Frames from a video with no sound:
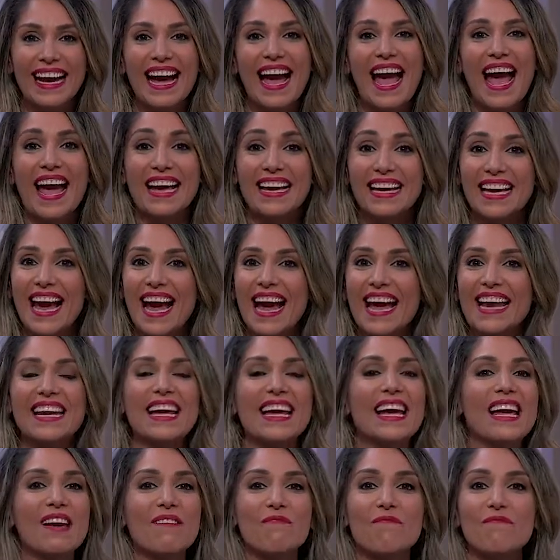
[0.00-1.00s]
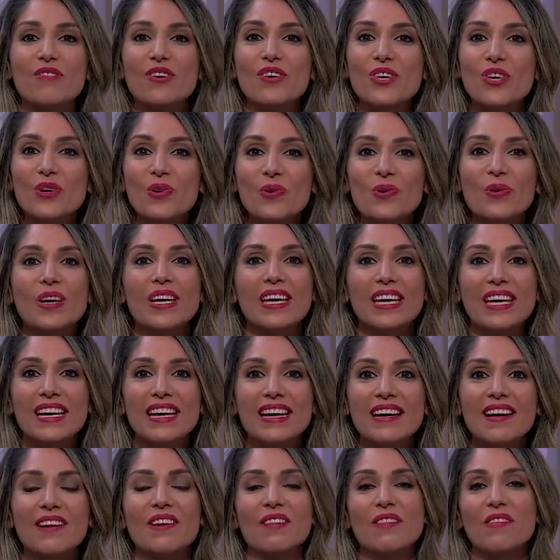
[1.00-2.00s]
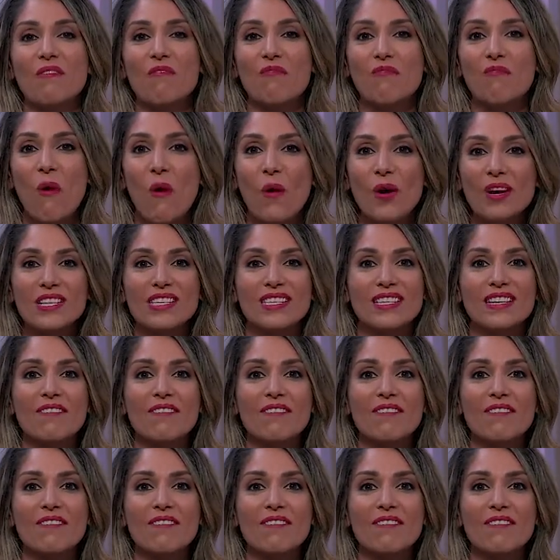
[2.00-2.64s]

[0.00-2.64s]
again, if you hear the voice